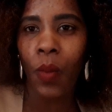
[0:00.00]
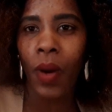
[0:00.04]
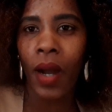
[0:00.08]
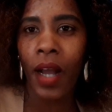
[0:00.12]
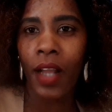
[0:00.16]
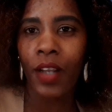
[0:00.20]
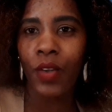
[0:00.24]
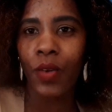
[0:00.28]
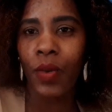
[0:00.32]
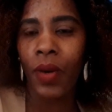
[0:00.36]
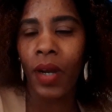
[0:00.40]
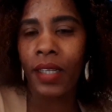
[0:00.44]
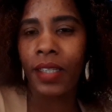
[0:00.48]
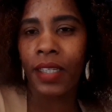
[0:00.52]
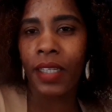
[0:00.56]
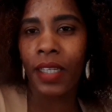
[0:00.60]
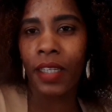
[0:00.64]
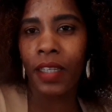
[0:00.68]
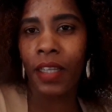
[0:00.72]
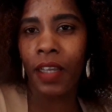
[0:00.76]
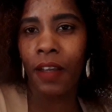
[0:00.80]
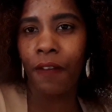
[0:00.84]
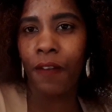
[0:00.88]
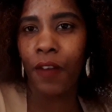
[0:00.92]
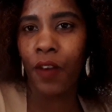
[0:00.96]
while you're
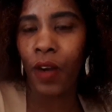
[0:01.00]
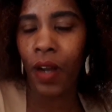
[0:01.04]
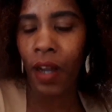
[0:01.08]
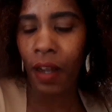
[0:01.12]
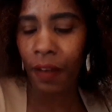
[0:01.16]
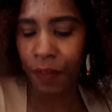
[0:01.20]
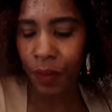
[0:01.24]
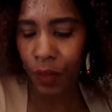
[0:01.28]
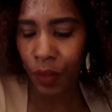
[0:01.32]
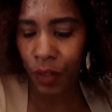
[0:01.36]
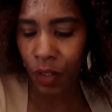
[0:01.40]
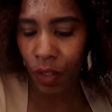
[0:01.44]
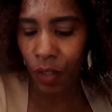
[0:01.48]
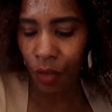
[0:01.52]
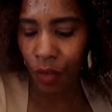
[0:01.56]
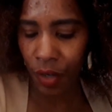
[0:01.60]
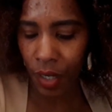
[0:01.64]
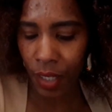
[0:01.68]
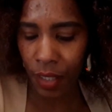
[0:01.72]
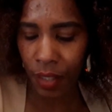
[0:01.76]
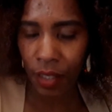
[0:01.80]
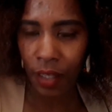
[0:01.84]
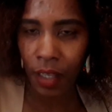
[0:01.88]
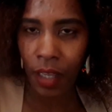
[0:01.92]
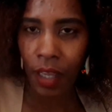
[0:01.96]
at it if you haven't
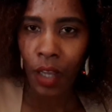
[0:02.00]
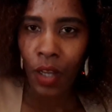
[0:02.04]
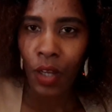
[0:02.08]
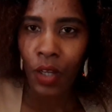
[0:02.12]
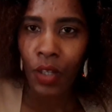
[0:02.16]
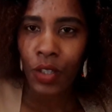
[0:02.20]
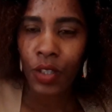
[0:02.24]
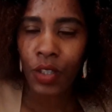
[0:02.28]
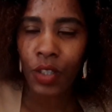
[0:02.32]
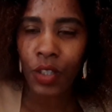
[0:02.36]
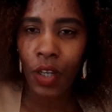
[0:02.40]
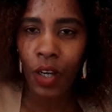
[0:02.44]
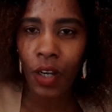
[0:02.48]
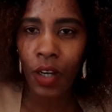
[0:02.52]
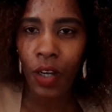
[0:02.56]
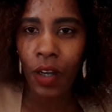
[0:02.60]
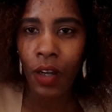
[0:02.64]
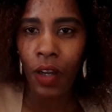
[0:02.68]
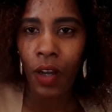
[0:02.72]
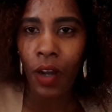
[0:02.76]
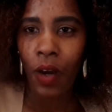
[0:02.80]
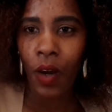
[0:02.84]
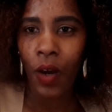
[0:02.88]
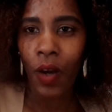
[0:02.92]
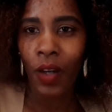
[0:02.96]
already.
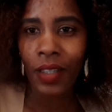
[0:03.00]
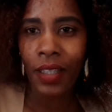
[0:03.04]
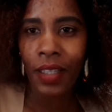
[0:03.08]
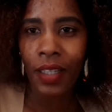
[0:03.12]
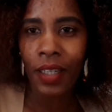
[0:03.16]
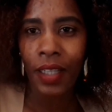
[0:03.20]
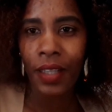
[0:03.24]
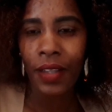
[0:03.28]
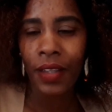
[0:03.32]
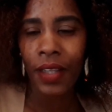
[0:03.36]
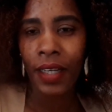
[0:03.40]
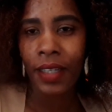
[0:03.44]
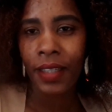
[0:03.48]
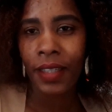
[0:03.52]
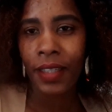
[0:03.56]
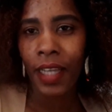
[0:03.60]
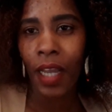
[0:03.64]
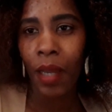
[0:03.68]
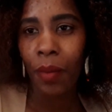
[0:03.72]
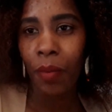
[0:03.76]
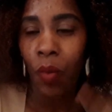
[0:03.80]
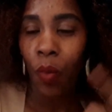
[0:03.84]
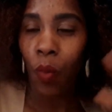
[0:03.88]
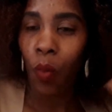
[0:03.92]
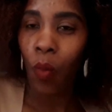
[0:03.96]
So, until
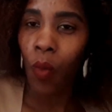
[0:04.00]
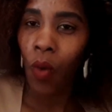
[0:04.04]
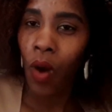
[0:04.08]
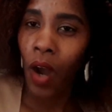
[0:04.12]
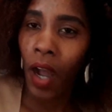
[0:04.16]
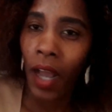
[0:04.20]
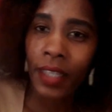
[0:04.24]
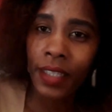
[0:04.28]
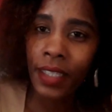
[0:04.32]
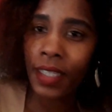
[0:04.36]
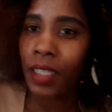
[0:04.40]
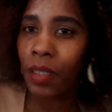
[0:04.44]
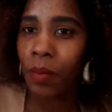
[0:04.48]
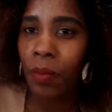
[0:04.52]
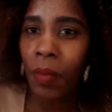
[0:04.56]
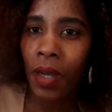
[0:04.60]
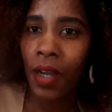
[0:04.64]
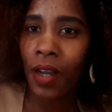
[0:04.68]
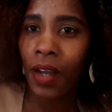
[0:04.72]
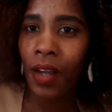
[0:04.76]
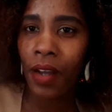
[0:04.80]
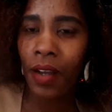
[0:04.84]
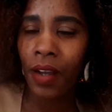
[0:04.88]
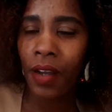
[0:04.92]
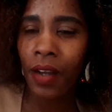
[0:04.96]
next time, once
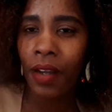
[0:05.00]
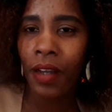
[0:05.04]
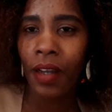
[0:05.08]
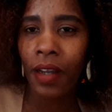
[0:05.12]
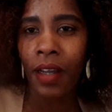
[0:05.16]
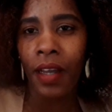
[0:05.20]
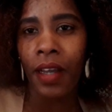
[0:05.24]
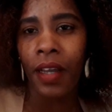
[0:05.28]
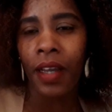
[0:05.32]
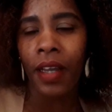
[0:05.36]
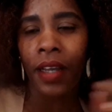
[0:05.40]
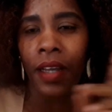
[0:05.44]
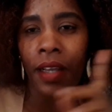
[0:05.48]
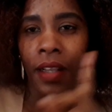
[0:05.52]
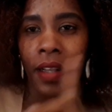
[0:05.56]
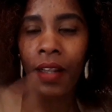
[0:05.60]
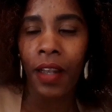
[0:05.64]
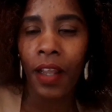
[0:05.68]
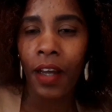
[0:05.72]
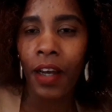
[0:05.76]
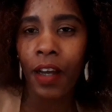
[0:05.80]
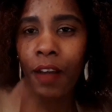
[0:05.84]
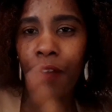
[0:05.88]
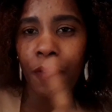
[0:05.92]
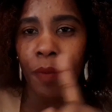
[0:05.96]
more,
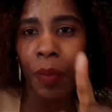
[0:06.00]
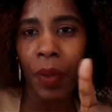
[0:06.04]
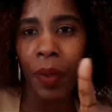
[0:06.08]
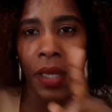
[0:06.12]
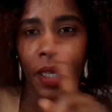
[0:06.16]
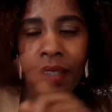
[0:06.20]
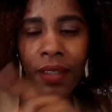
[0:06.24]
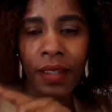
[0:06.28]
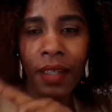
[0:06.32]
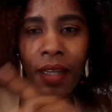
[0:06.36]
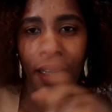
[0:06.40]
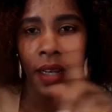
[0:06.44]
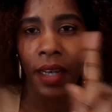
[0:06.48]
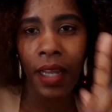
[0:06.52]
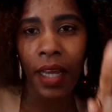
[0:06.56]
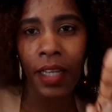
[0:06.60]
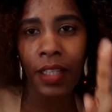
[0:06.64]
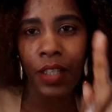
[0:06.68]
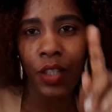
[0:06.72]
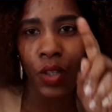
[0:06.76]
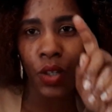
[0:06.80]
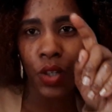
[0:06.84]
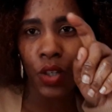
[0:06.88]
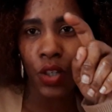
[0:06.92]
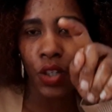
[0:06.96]
love, peace, and
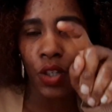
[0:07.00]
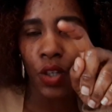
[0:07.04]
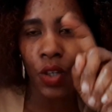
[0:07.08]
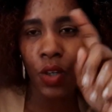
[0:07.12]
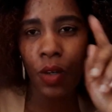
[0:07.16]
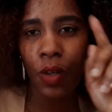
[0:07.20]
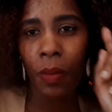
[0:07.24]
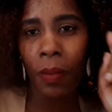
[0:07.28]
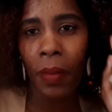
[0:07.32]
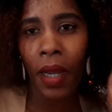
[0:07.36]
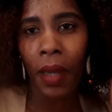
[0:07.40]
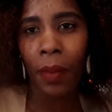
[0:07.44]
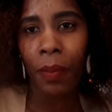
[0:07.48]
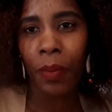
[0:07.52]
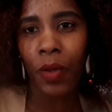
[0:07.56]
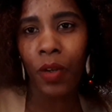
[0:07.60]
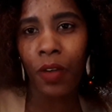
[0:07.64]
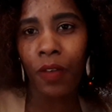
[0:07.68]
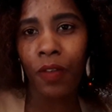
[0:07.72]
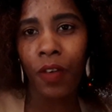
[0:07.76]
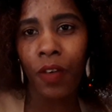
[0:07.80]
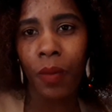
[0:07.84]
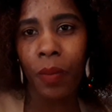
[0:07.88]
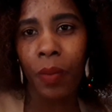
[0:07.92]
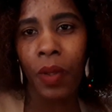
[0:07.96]
light to you, my
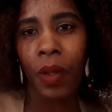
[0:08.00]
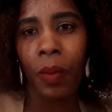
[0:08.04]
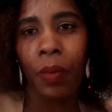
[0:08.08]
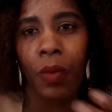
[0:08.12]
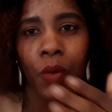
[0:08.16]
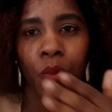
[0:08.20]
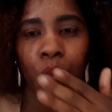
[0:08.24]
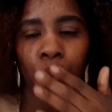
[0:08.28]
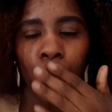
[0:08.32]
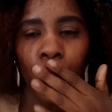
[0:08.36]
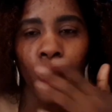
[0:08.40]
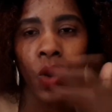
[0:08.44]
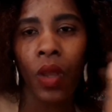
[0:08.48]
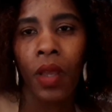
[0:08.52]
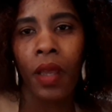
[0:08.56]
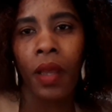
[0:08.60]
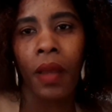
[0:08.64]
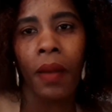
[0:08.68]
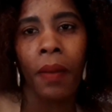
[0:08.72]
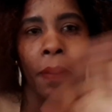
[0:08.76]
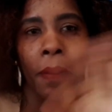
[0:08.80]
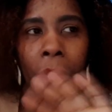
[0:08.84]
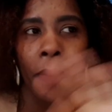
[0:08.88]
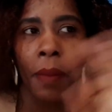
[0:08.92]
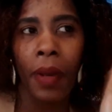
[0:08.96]
beautiful people.
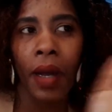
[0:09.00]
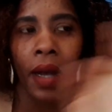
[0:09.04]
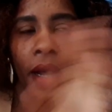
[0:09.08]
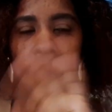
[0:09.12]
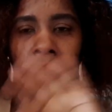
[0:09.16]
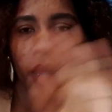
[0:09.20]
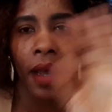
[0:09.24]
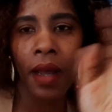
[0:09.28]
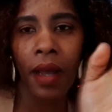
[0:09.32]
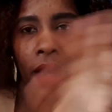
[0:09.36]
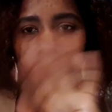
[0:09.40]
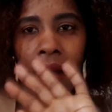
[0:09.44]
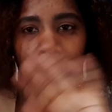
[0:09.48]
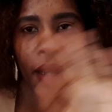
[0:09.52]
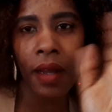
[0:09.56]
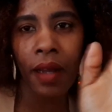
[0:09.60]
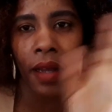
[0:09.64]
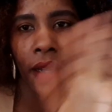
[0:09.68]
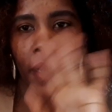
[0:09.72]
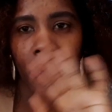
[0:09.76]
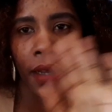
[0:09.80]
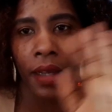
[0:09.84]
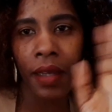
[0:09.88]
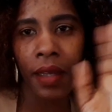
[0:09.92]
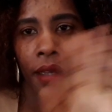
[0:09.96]

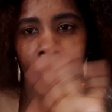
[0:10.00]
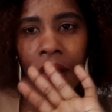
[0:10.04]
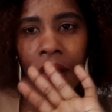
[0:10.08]
Bye!